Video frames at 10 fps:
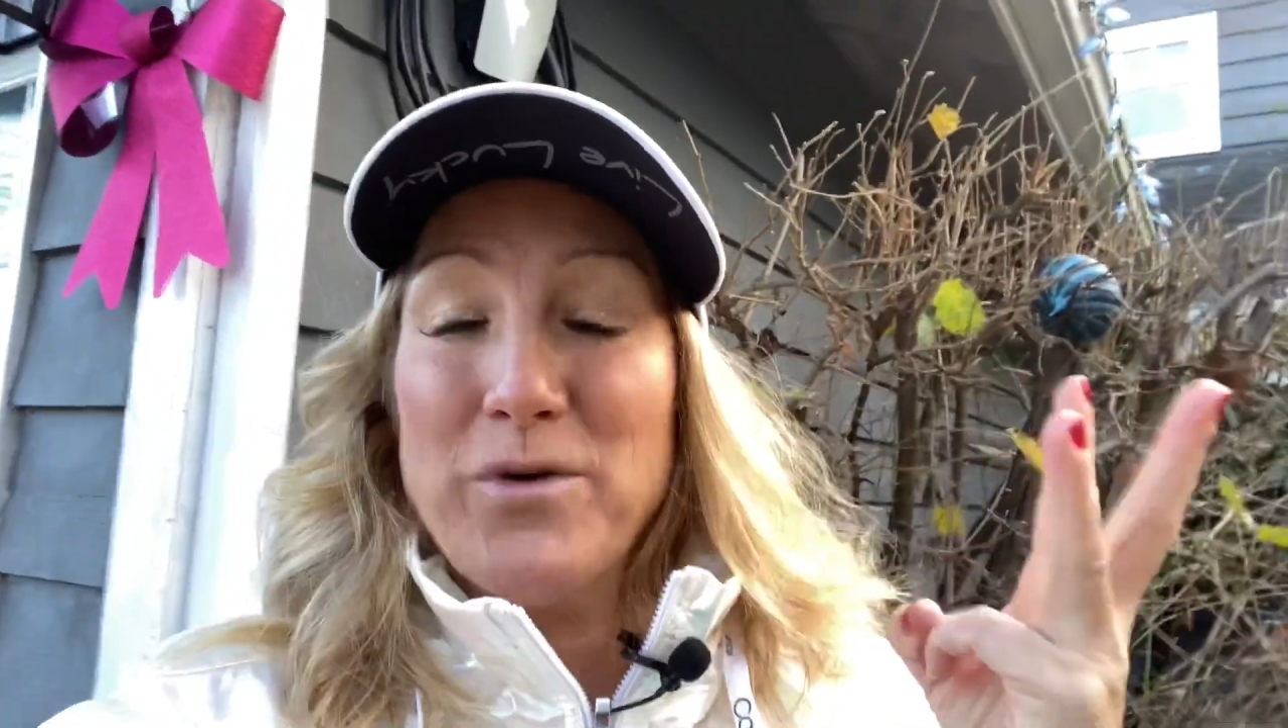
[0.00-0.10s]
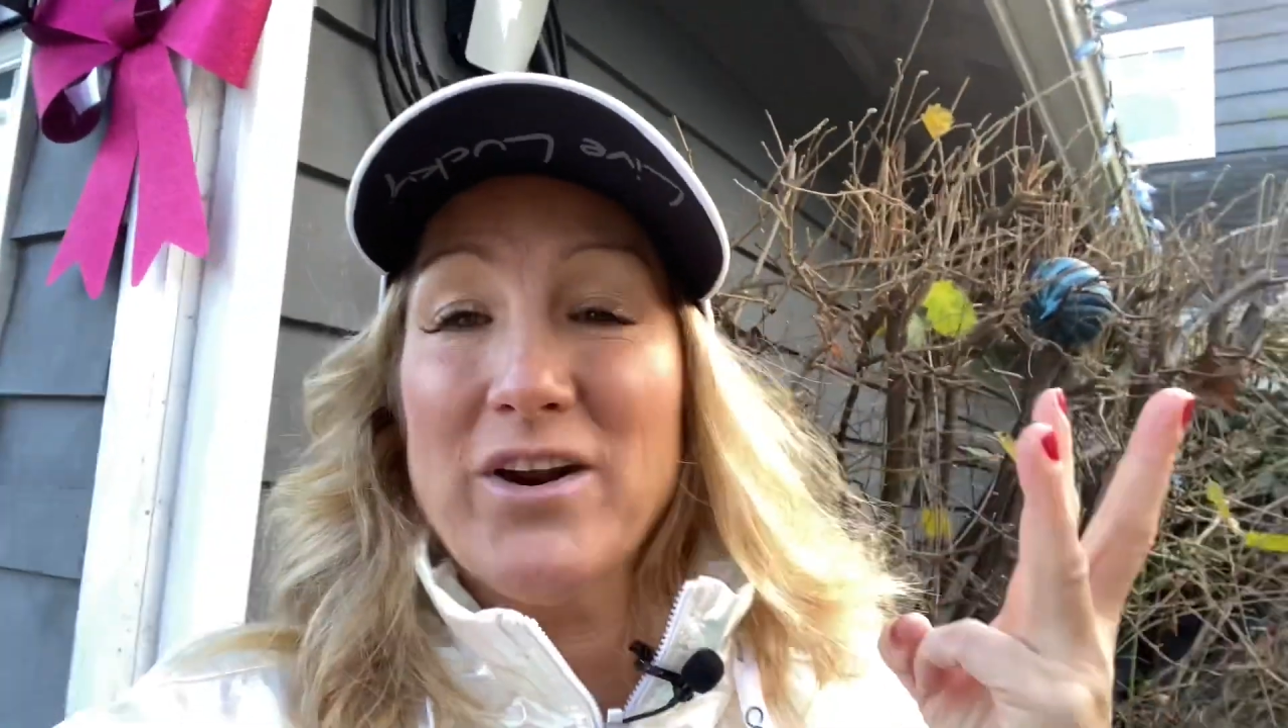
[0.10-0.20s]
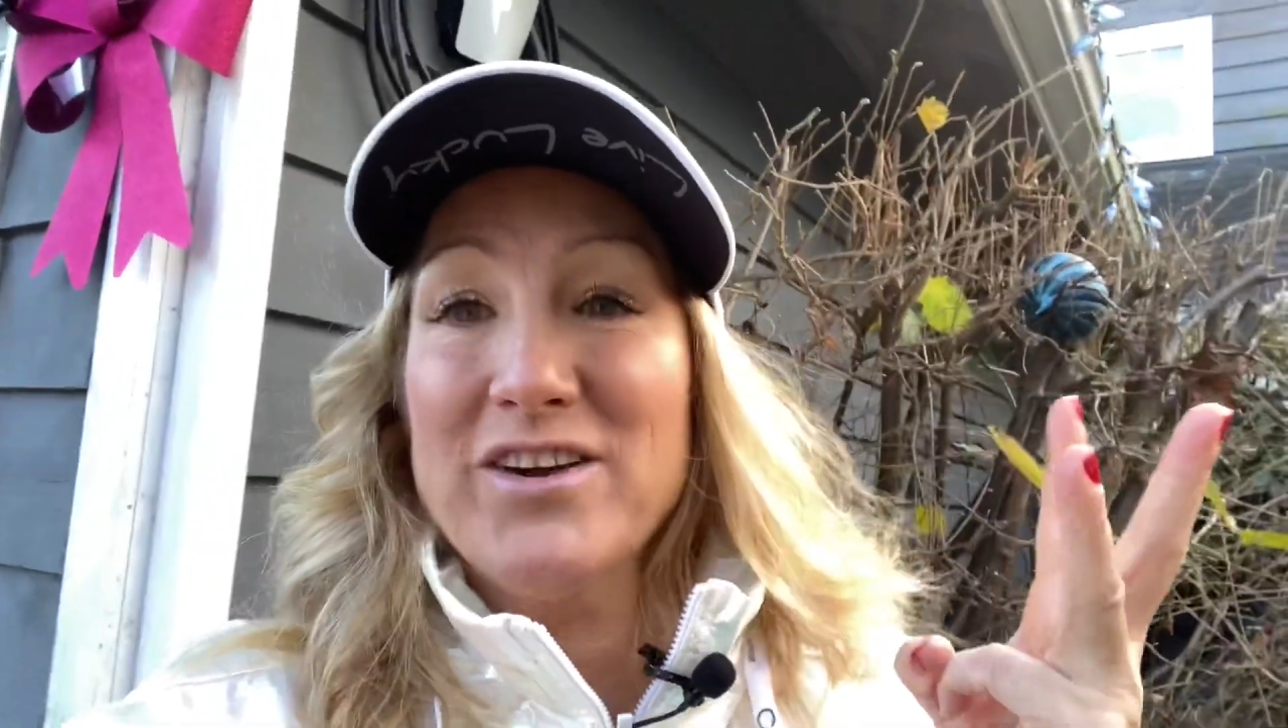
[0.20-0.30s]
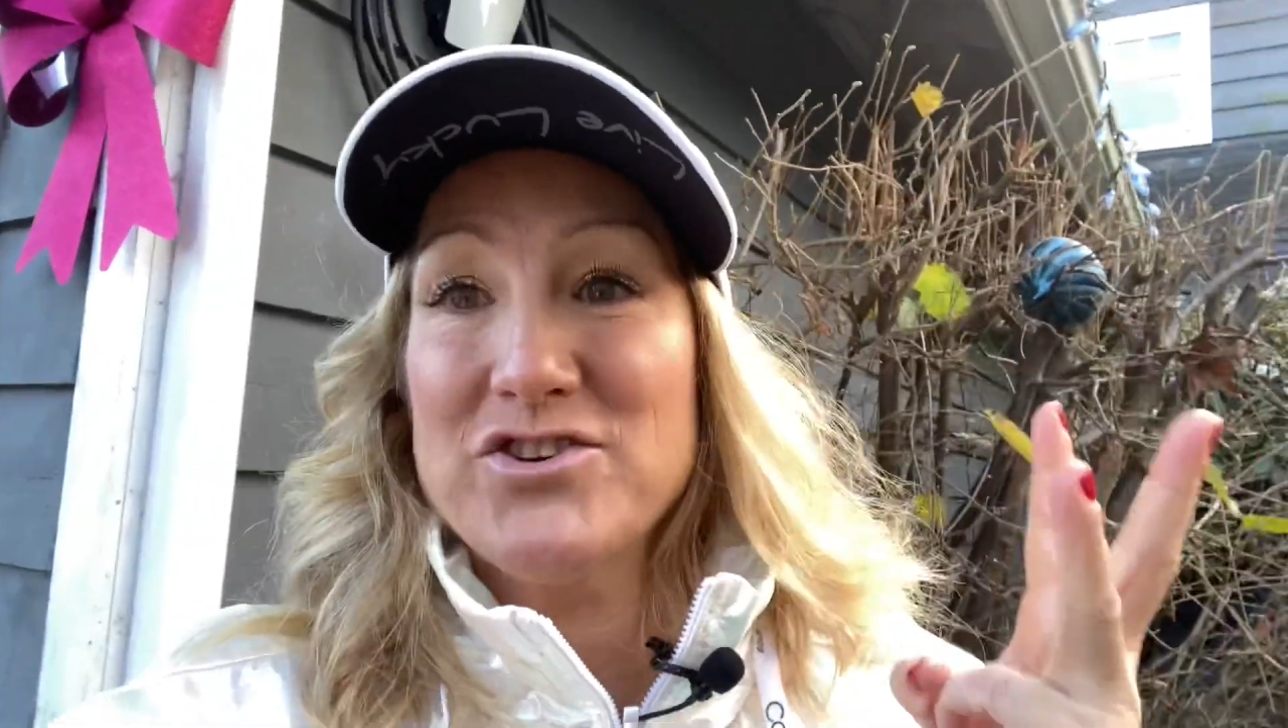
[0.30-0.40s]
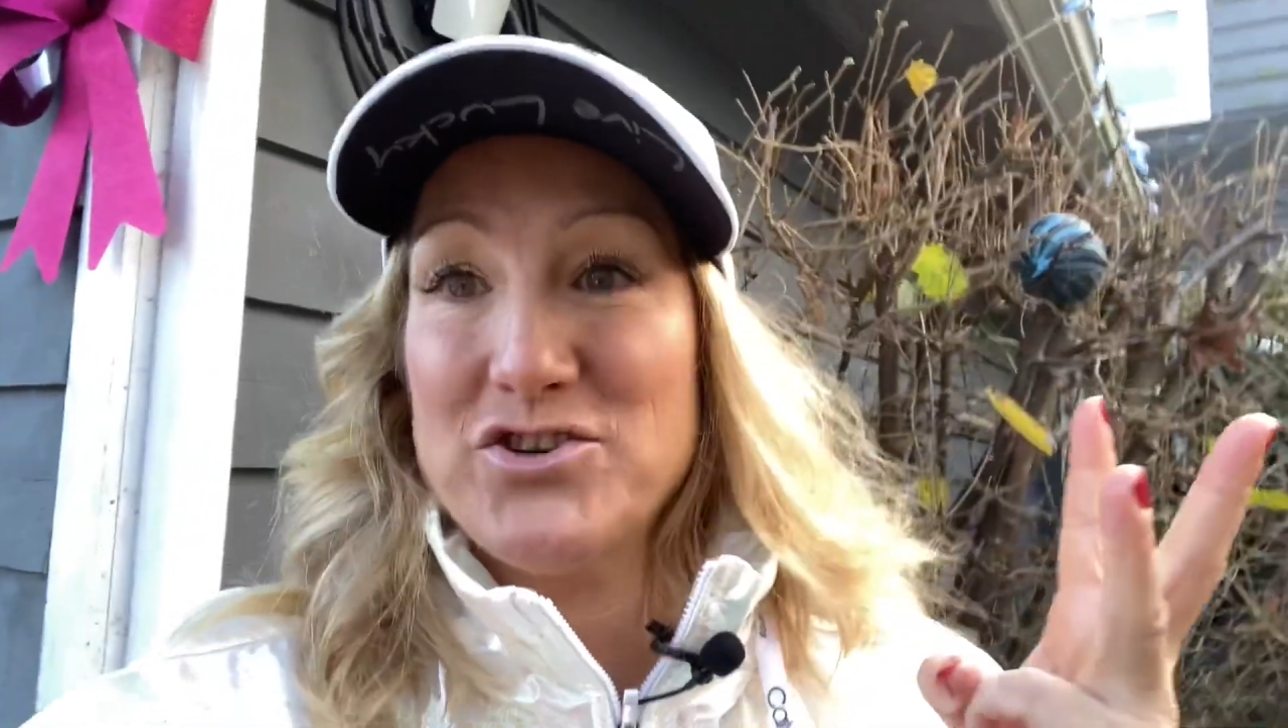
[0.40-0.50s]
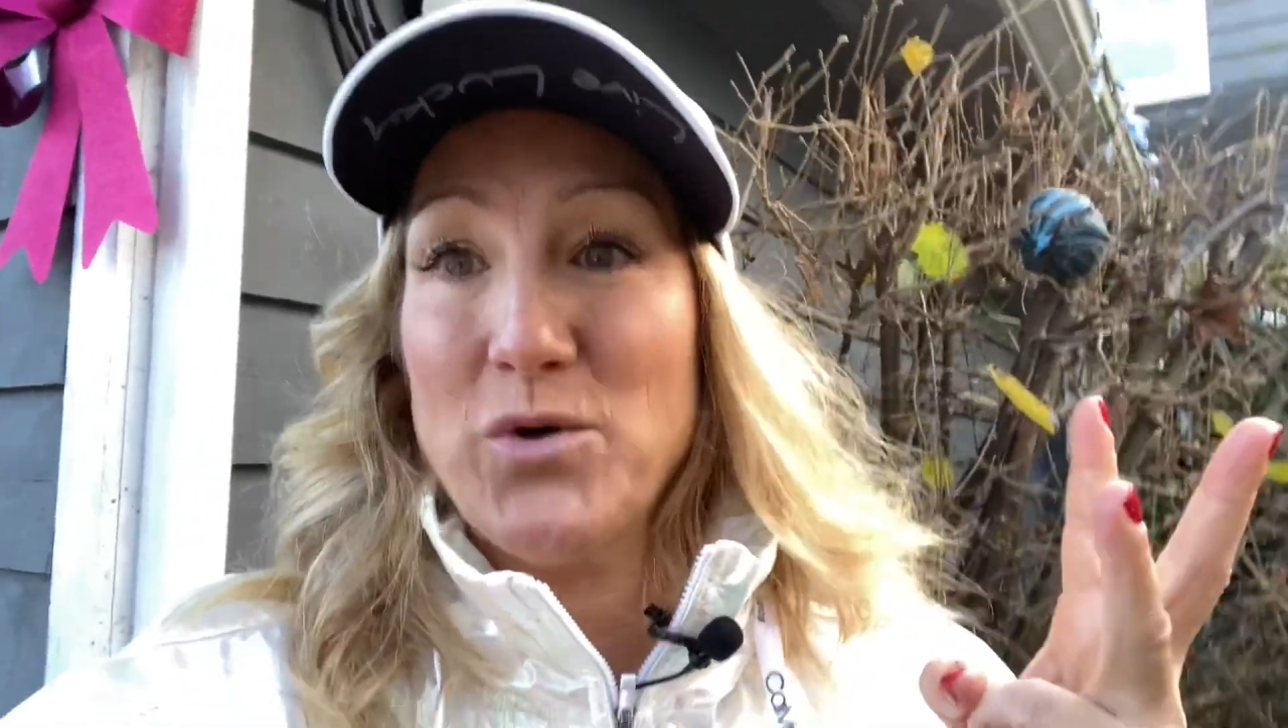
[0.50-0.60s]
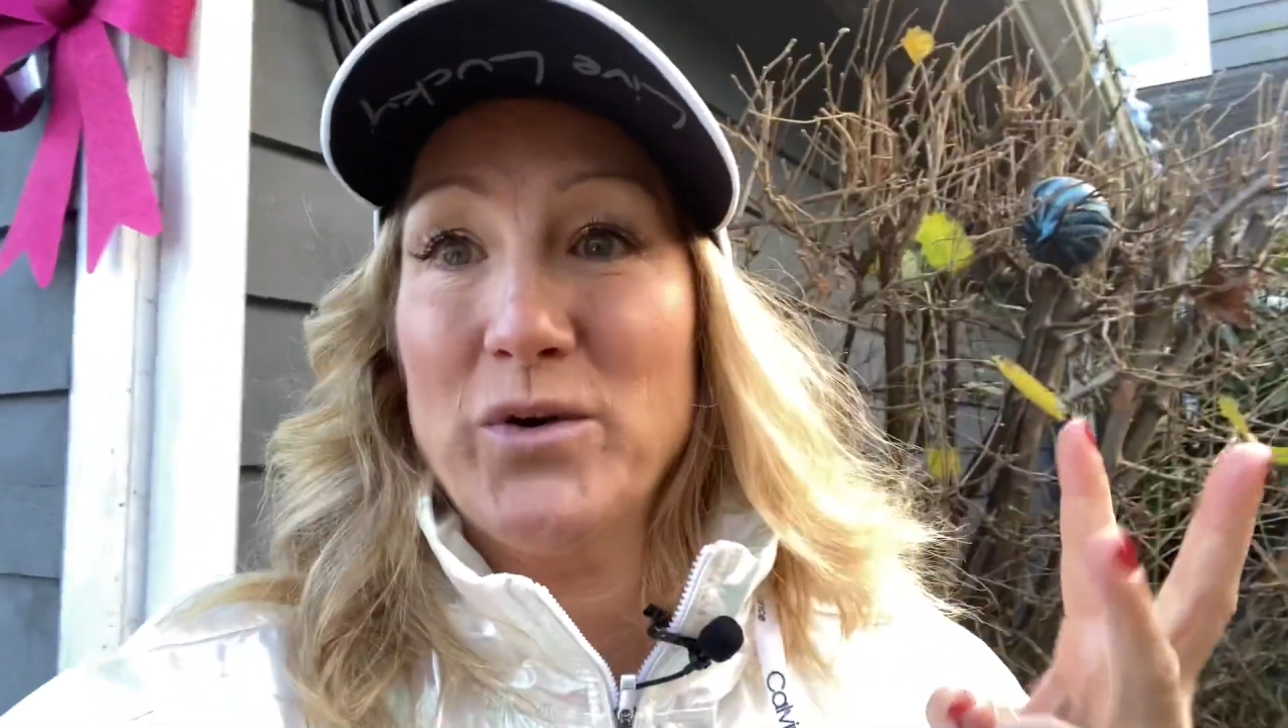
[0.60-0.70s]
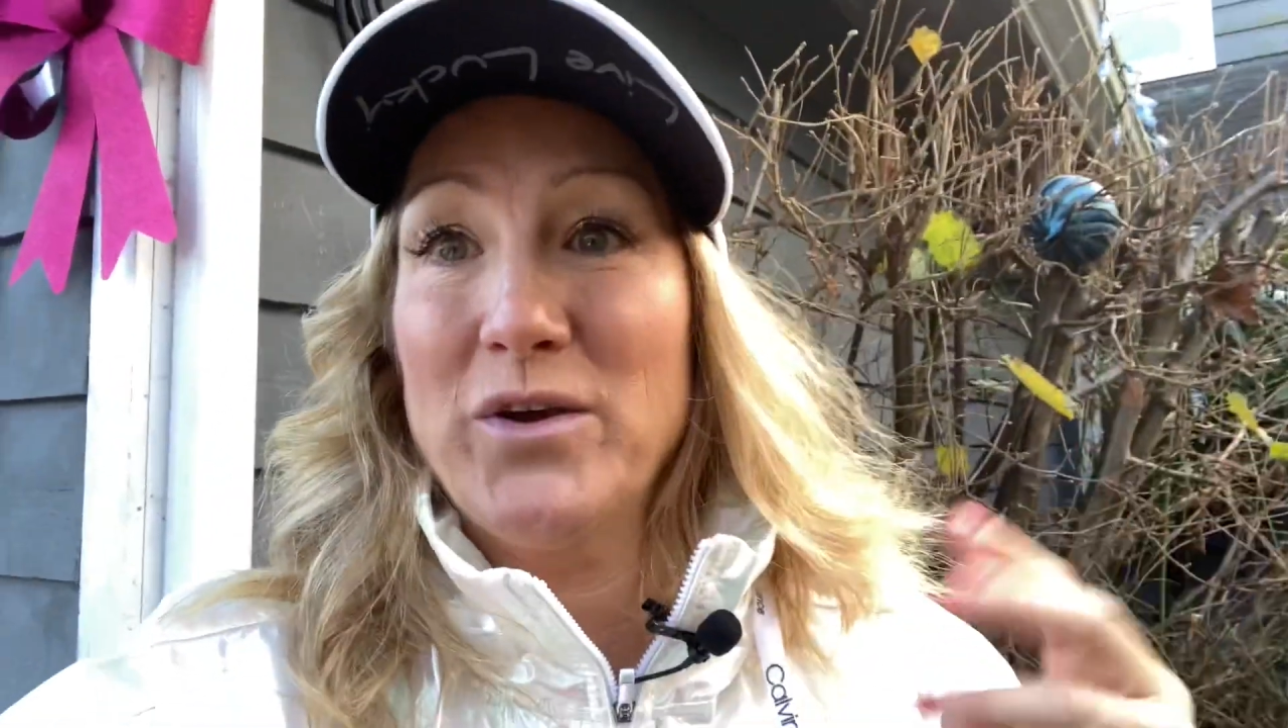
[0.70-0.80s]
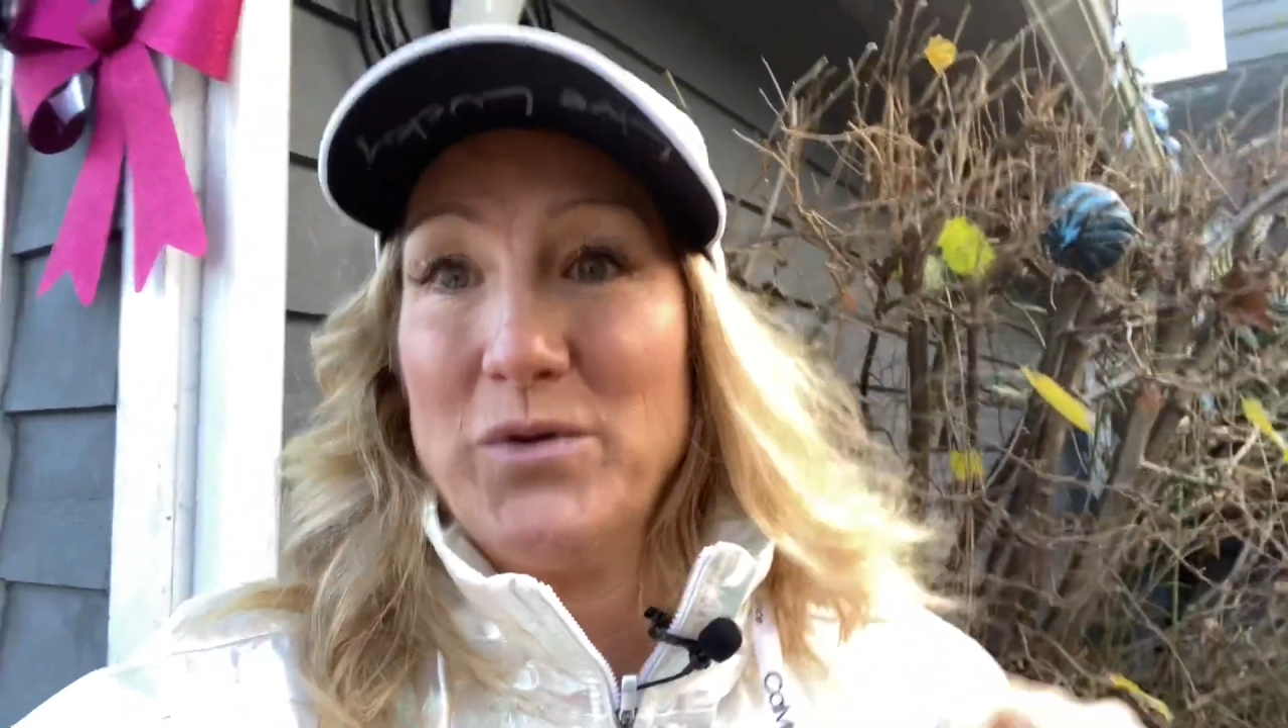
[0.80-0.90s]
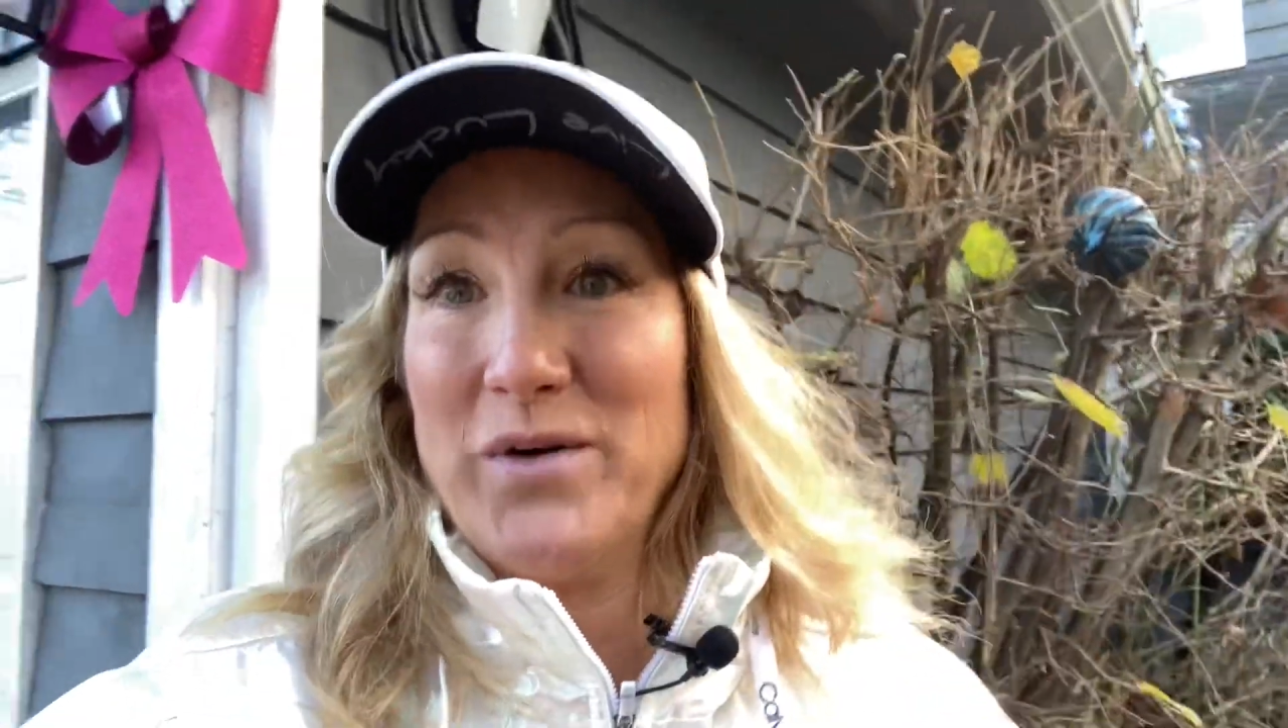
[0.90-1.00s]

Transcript: going to show you